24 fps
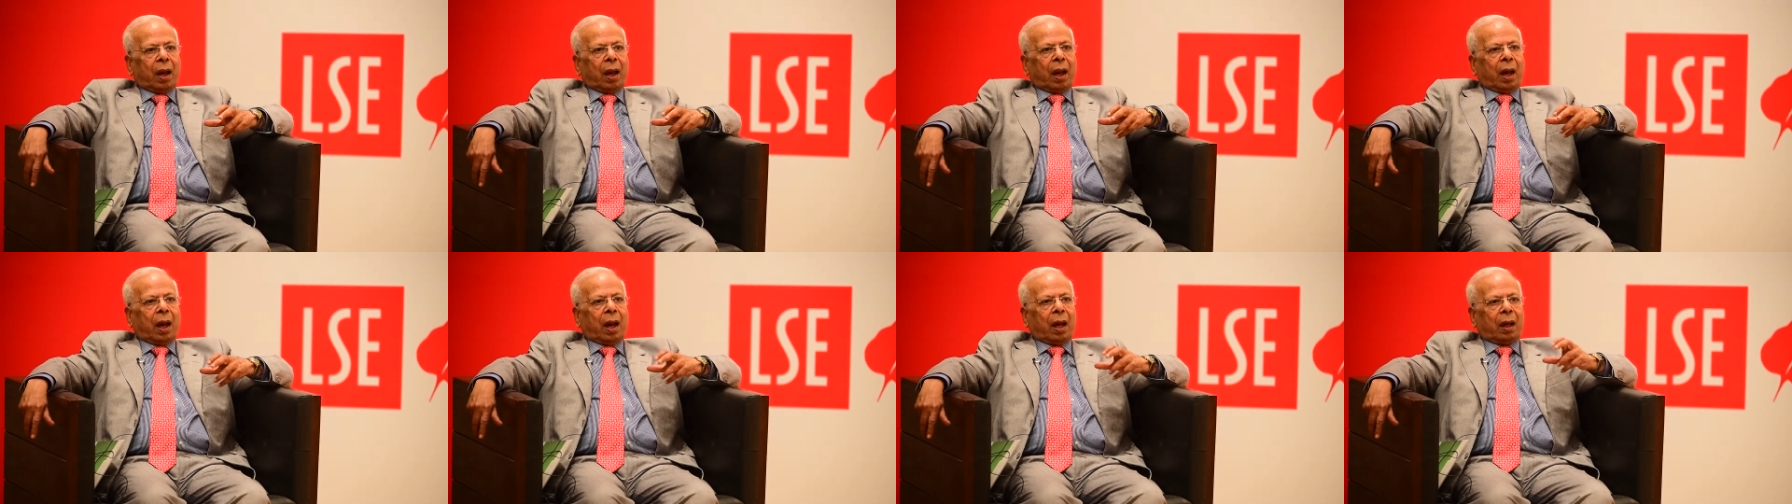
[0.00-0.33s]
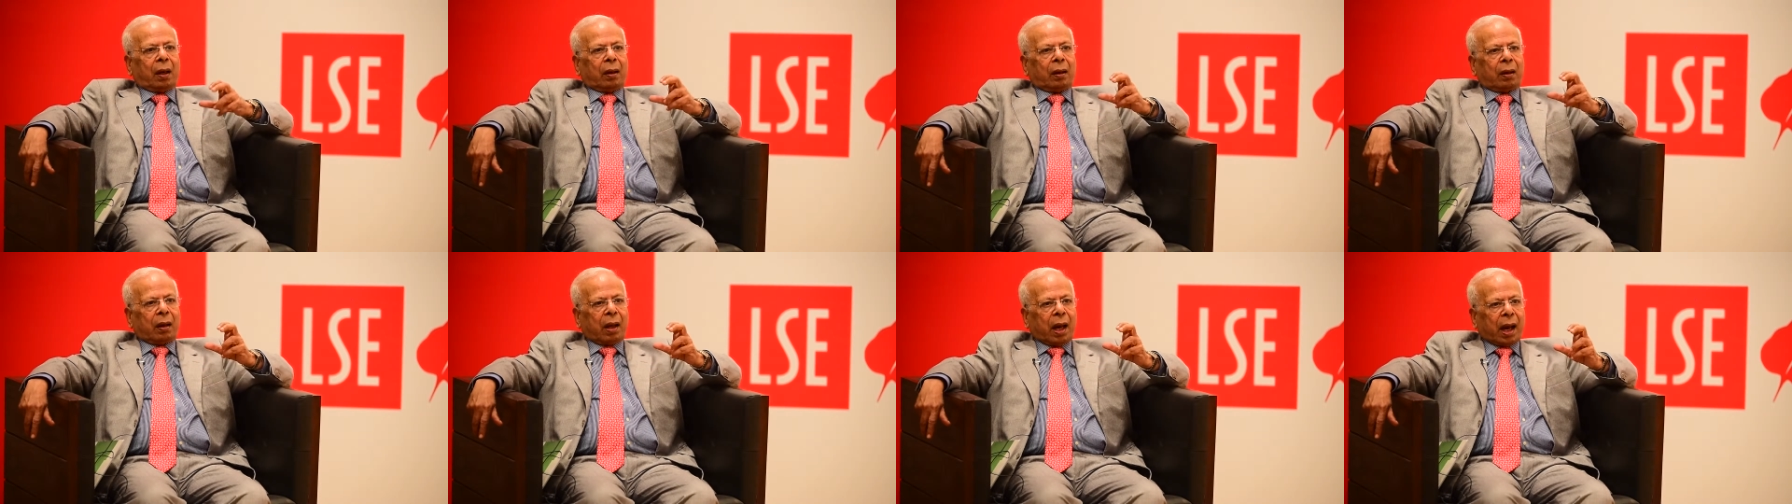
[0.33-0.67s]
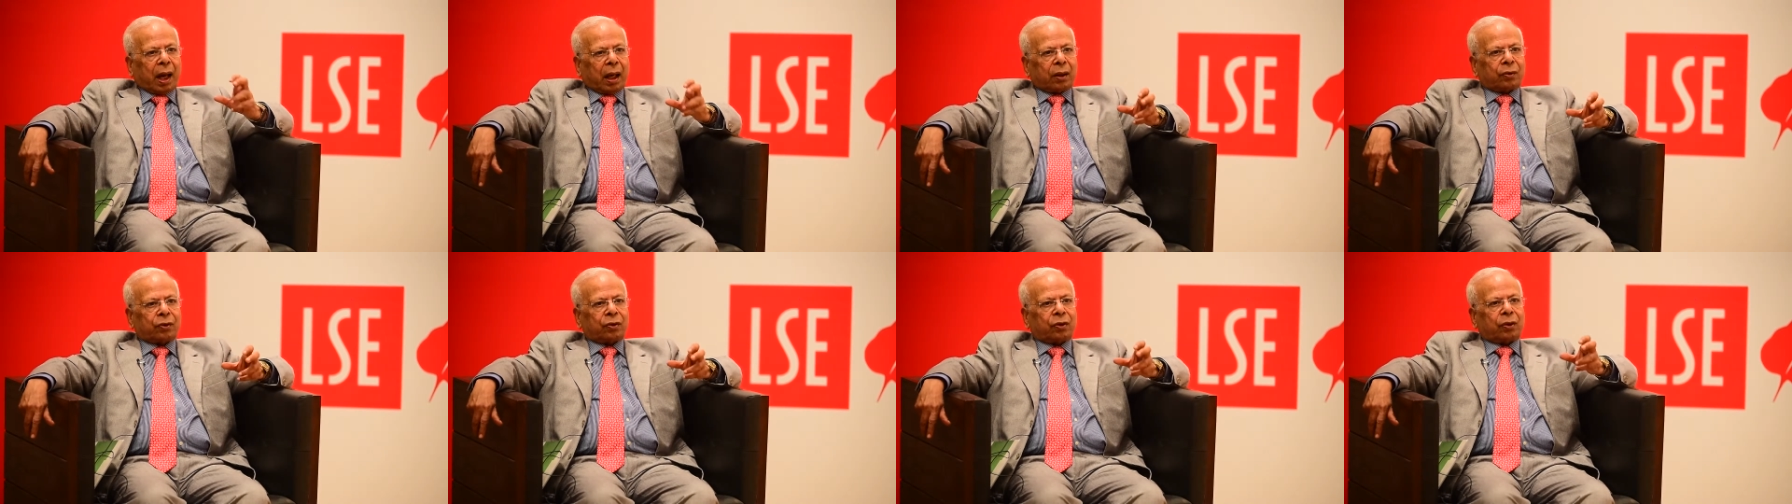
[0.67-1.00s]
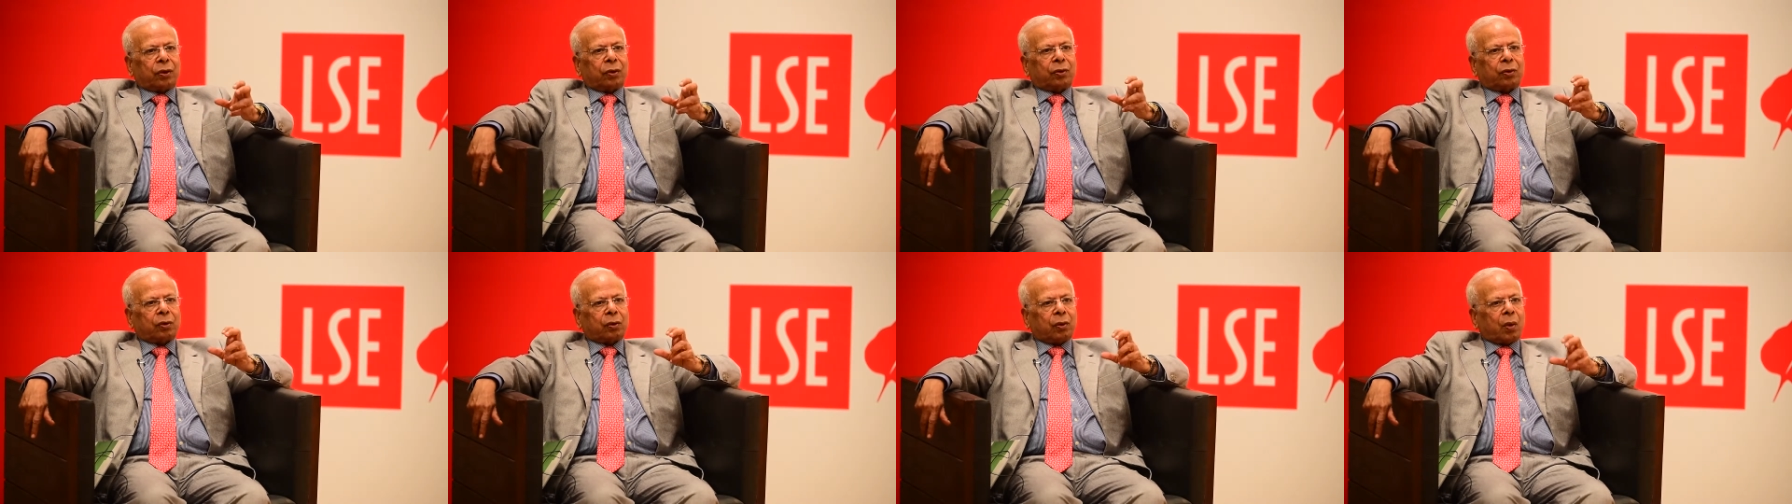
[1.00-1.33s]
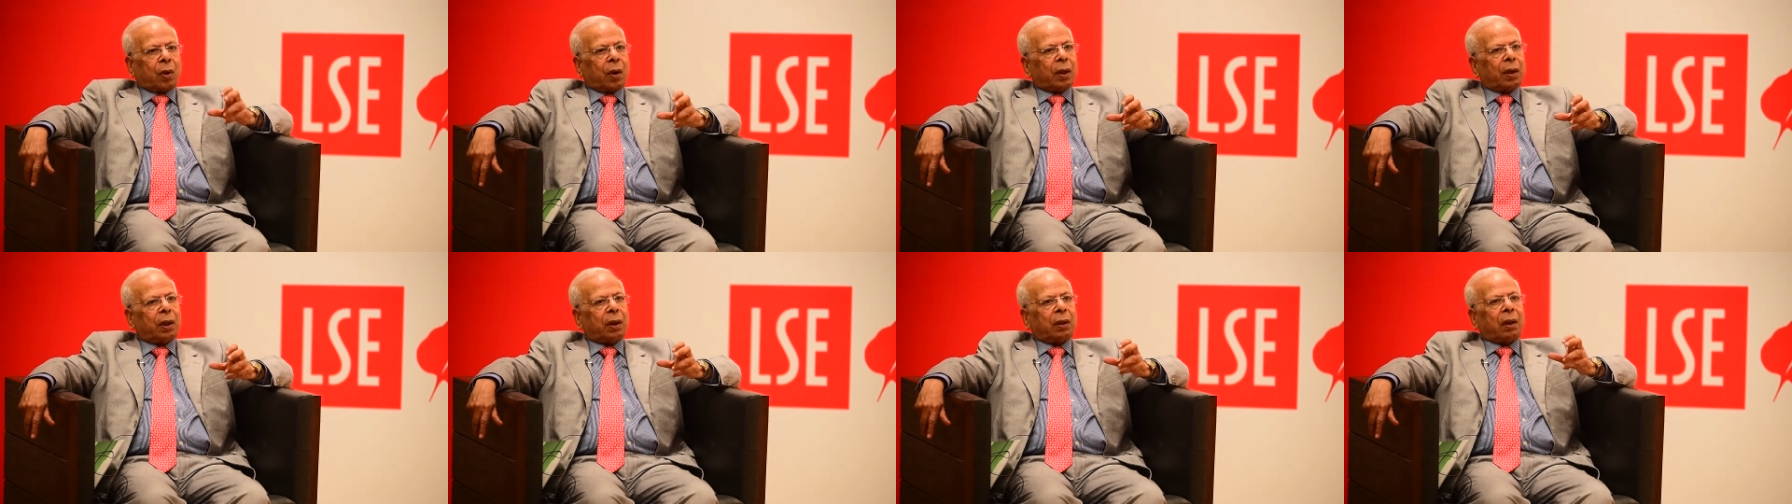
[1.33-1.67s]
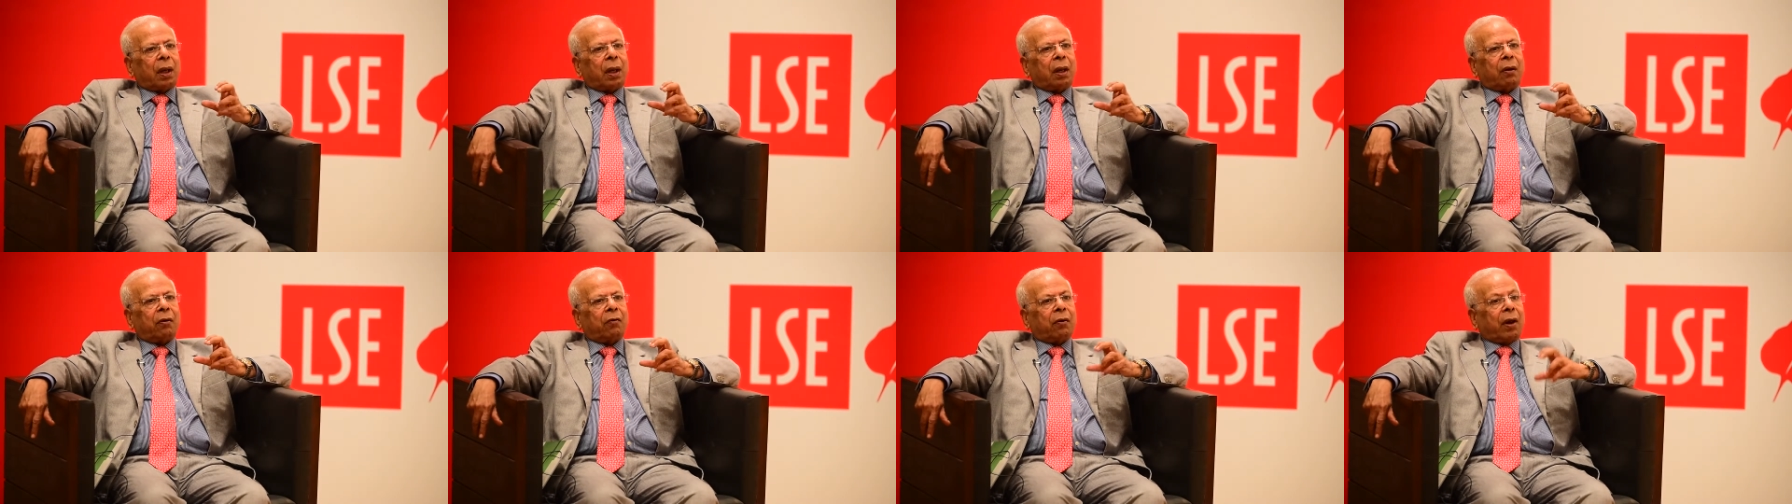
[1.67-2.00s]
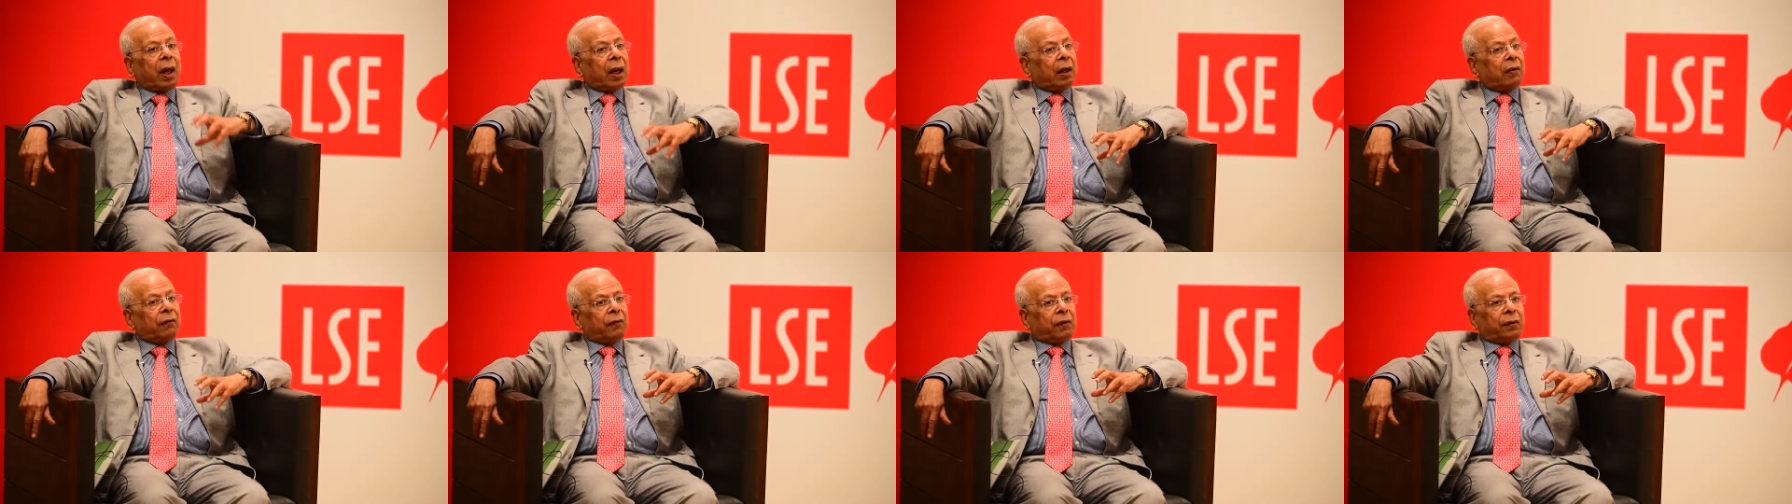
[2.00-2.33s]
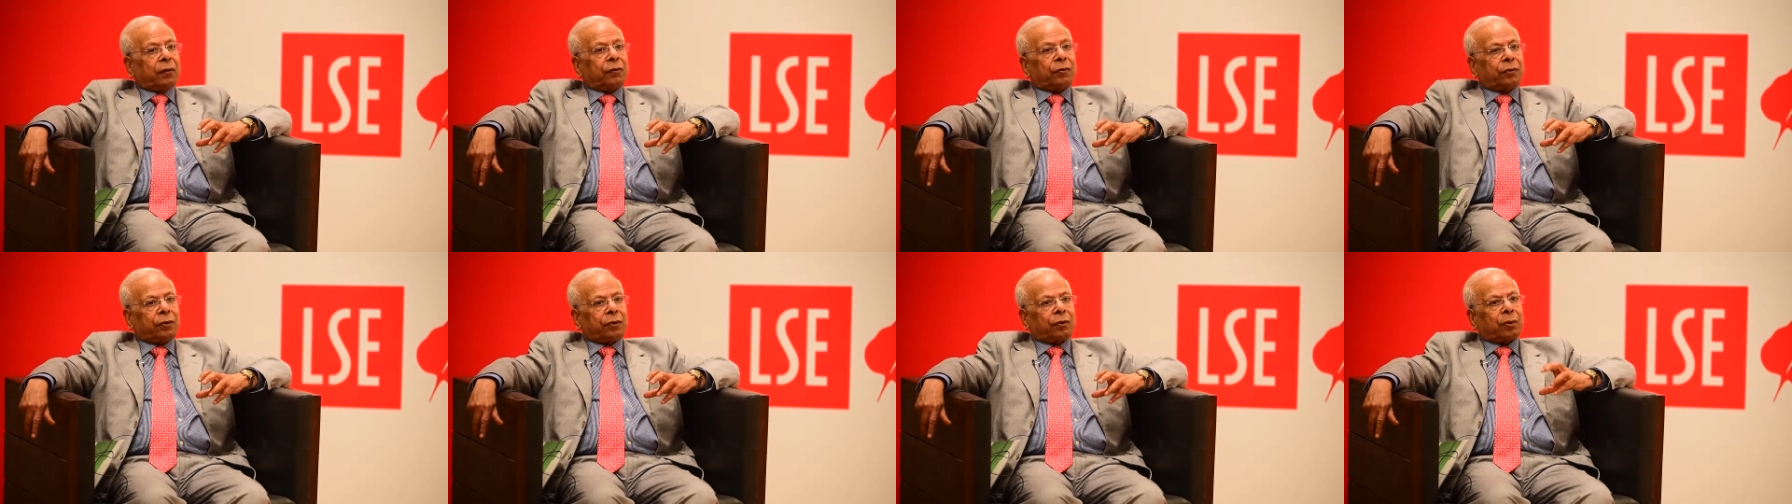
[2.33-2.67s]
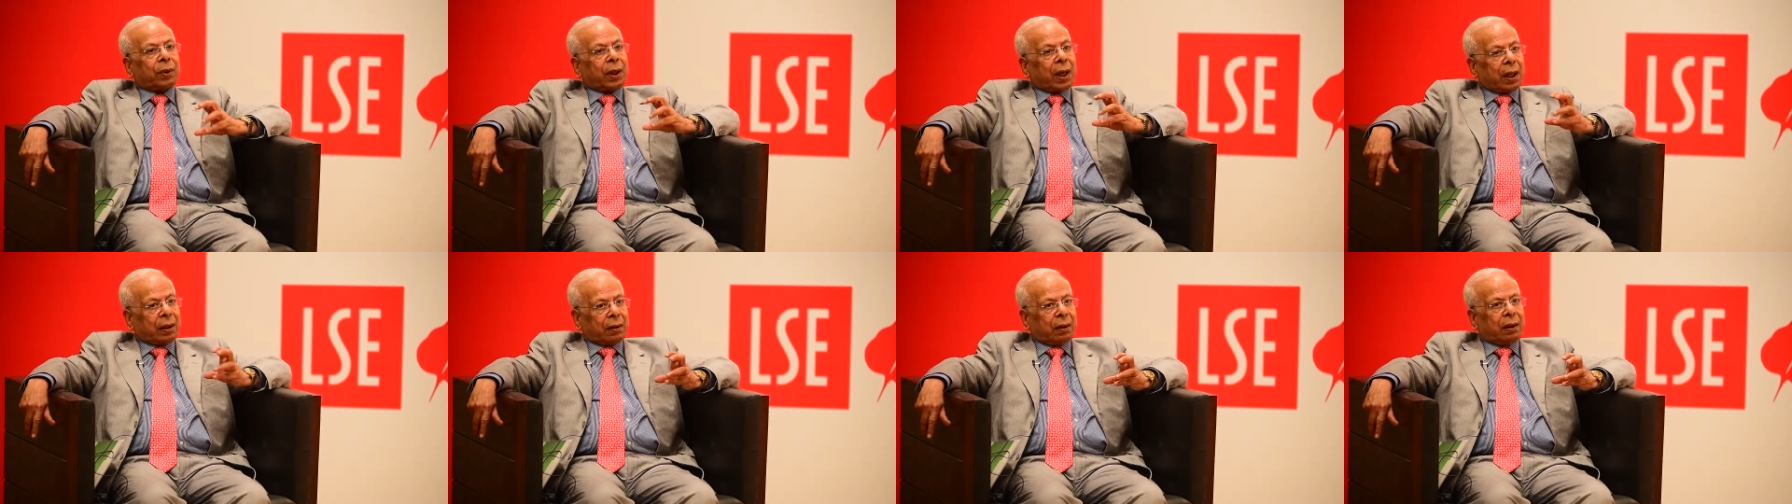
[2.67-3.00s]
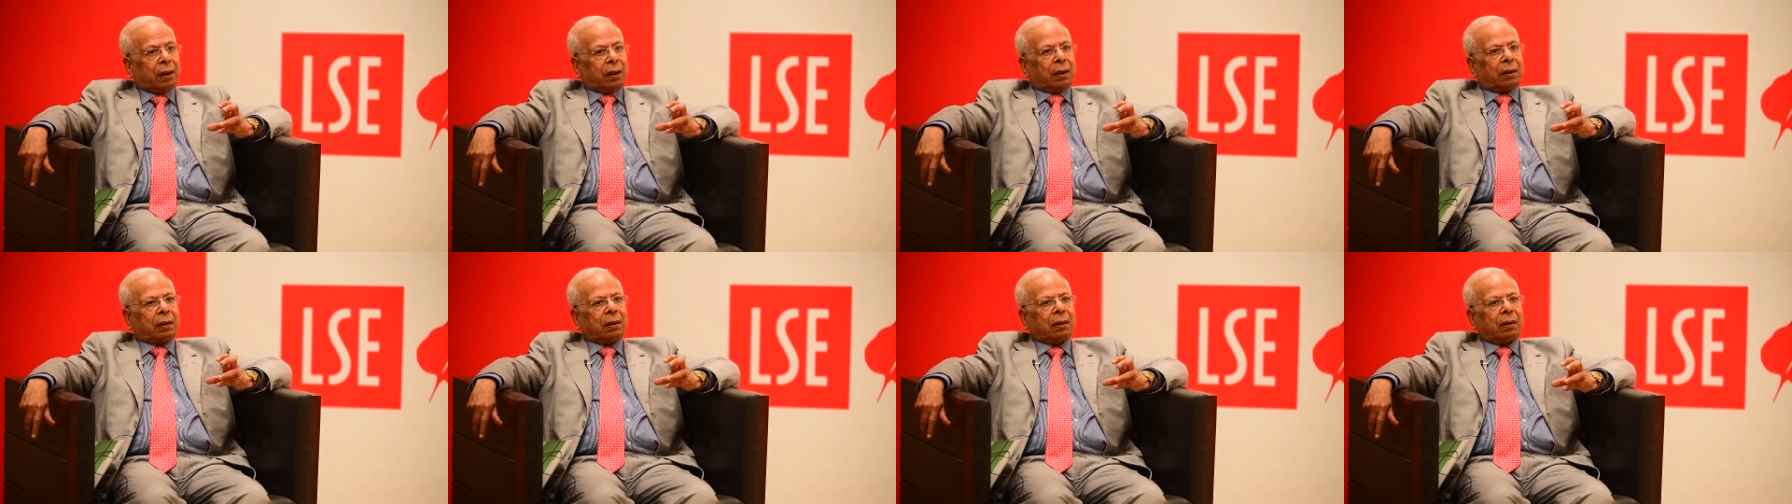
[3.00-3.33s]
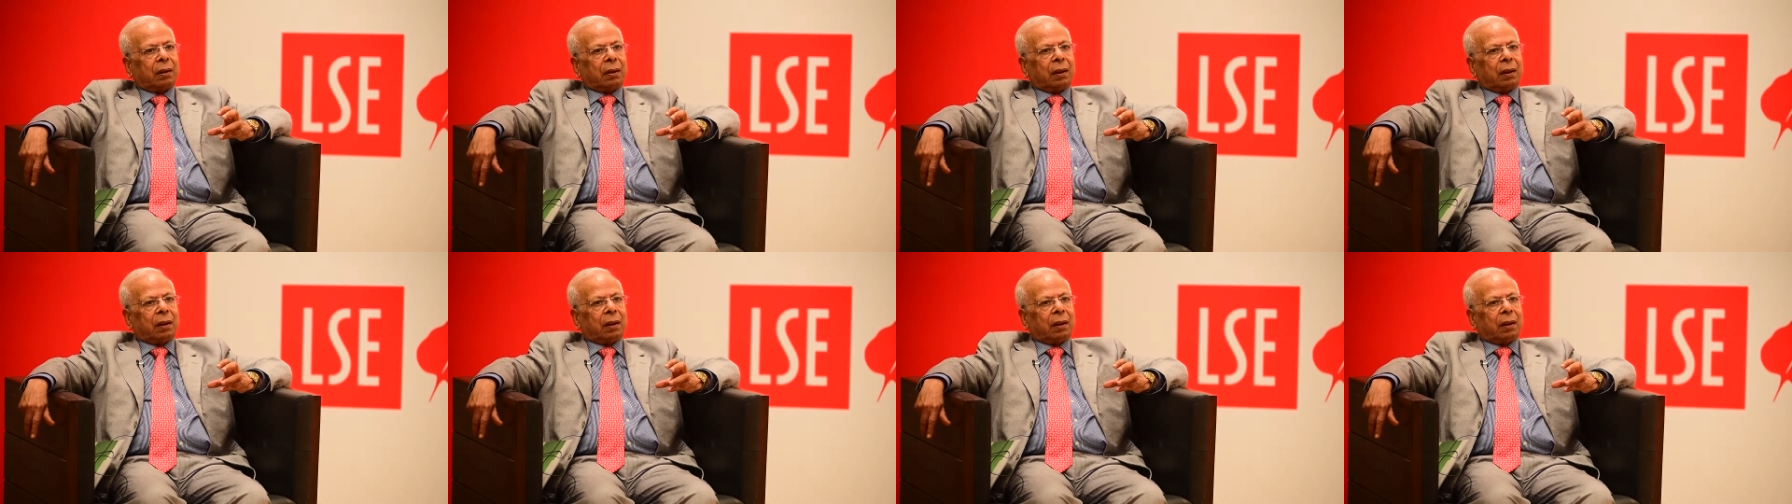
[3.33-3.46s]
And access, quality and relevance together